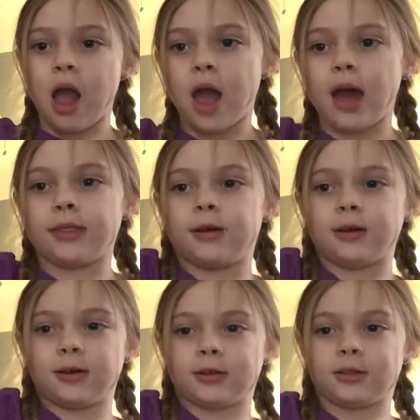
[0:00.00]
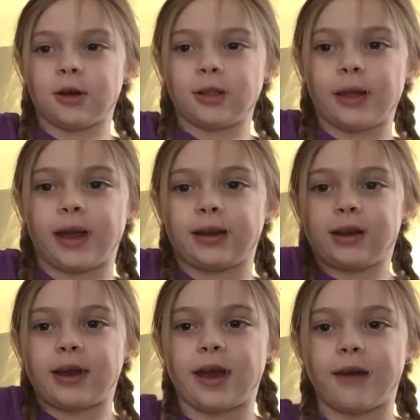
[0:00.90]
And then you'll start landing
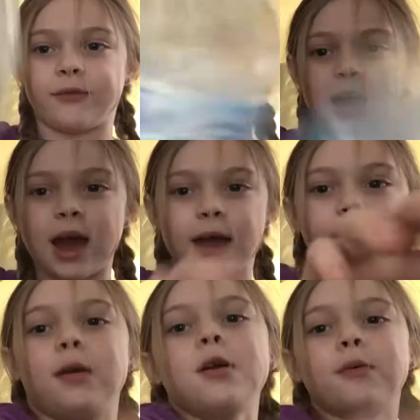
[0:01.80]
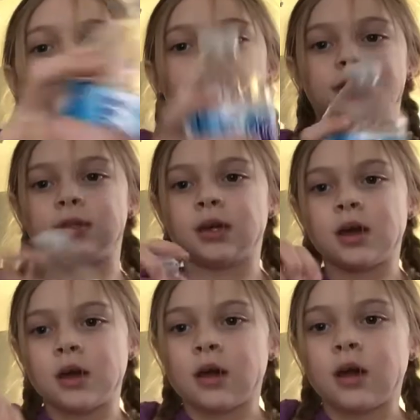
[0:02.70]
it every time. Once
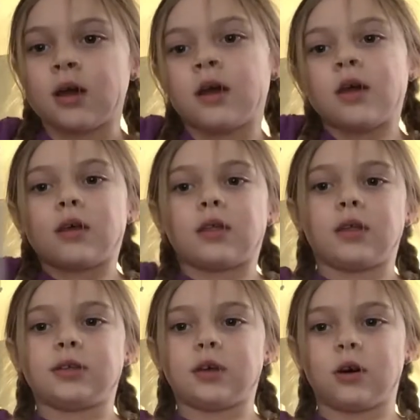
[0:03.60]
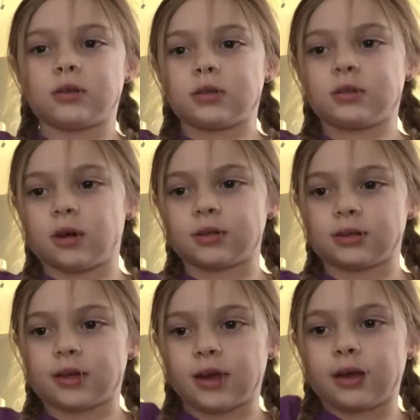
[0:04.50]
the salt starts
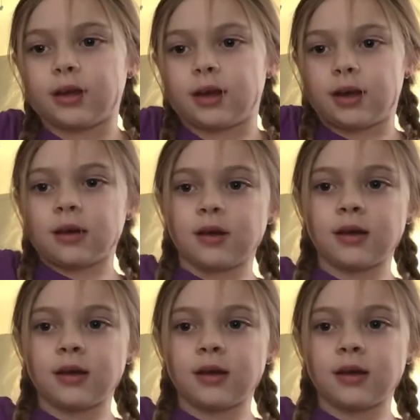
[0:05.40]
kicking in.